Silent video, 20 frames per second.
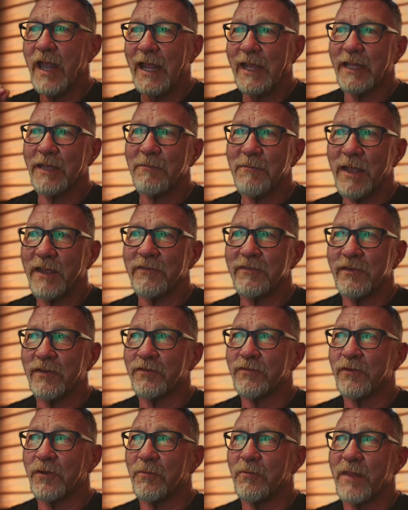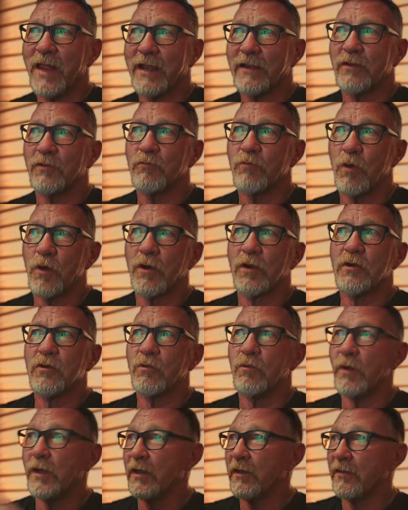AMS system that could
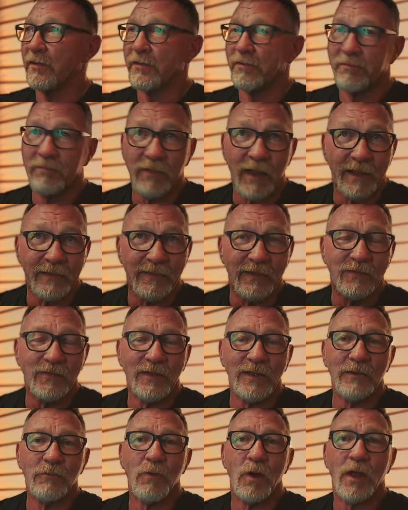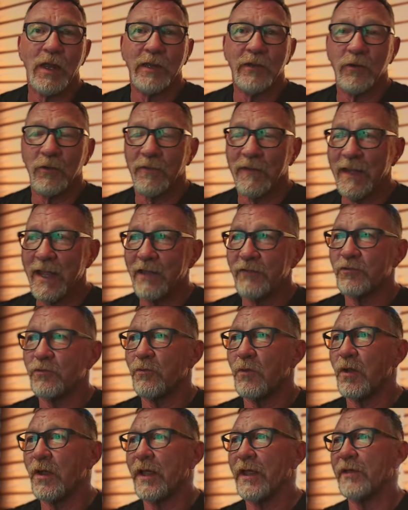work with, like, the T1 or the
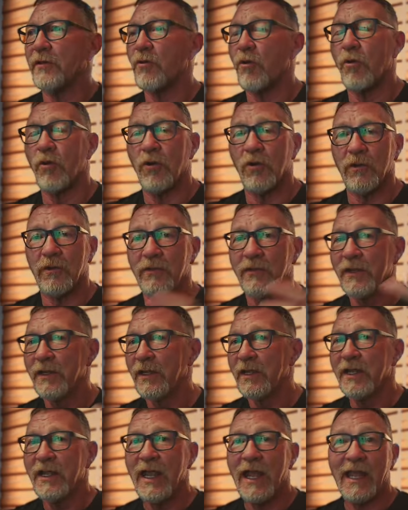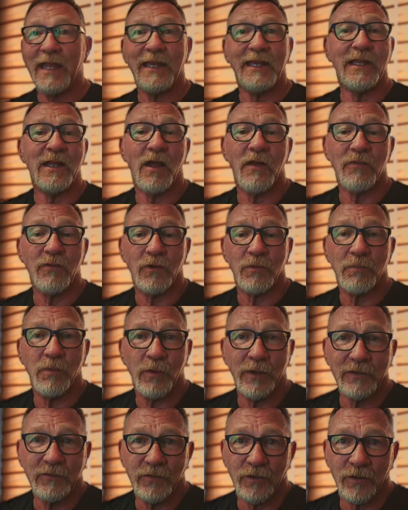S1 or any other
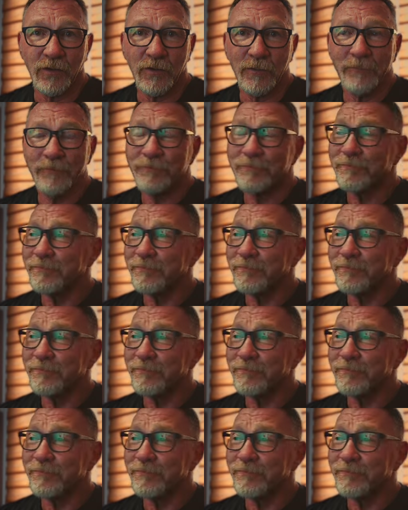printer,